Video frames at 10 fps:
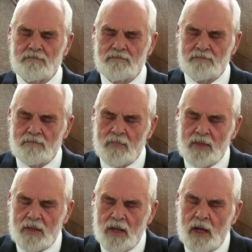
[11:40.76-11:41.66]

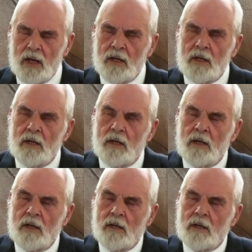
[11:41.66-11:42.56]
No one is speaking in this clip.